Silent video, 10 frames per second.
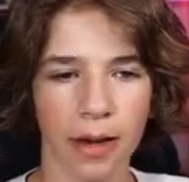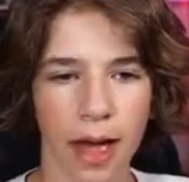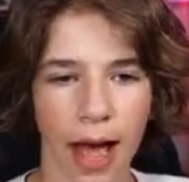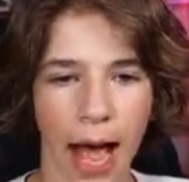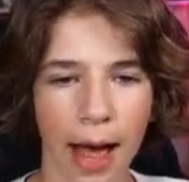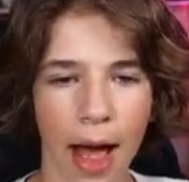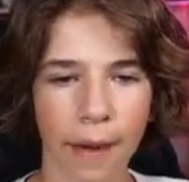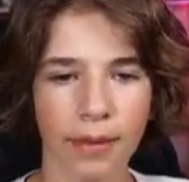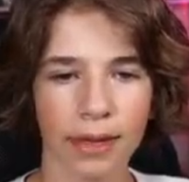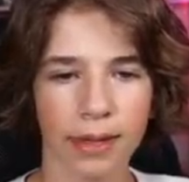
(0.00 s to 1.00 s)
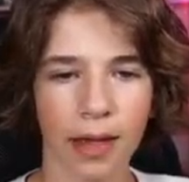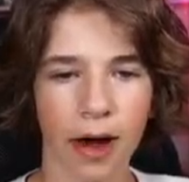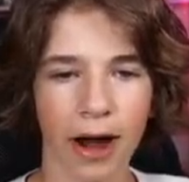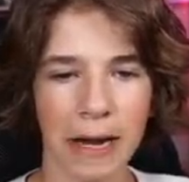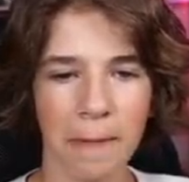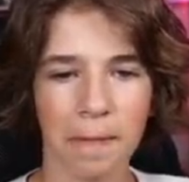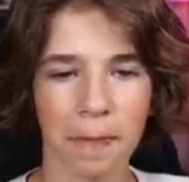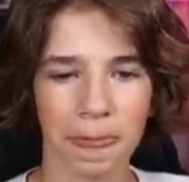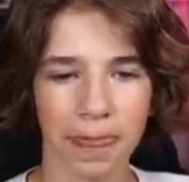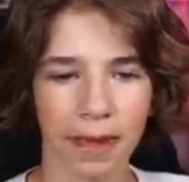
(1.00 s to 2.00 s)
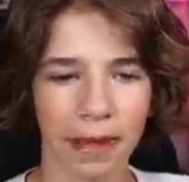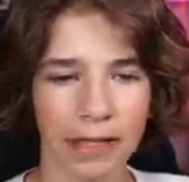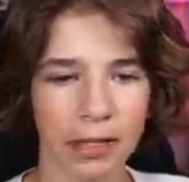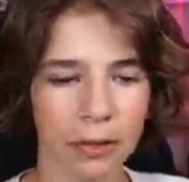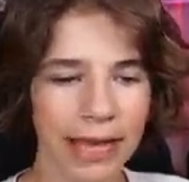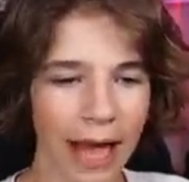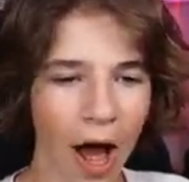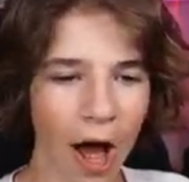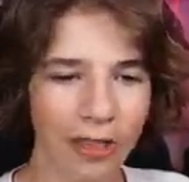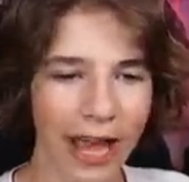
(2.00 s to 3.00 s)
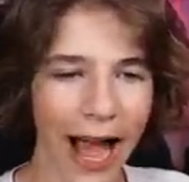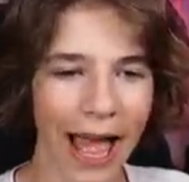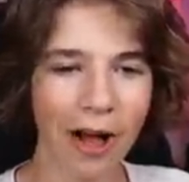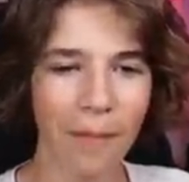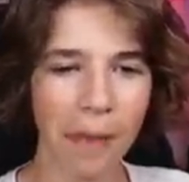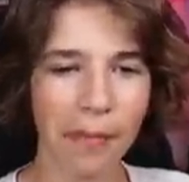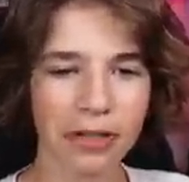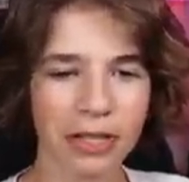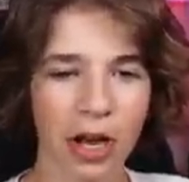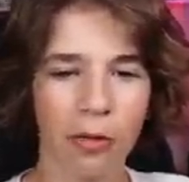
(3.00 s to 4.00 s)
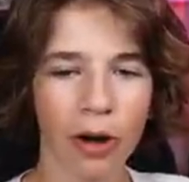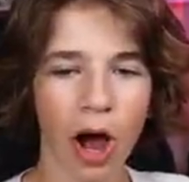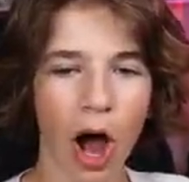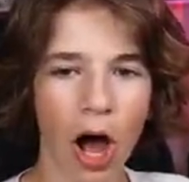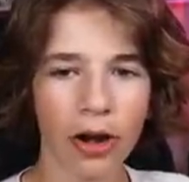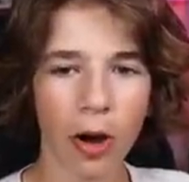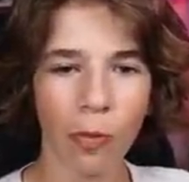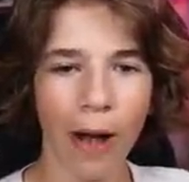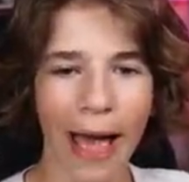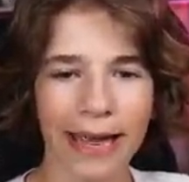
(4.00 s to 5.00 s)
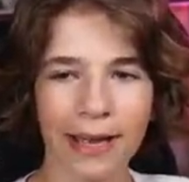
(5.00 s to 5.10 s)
I, I'm, all right. Dude, the all the IO members, we're on our way.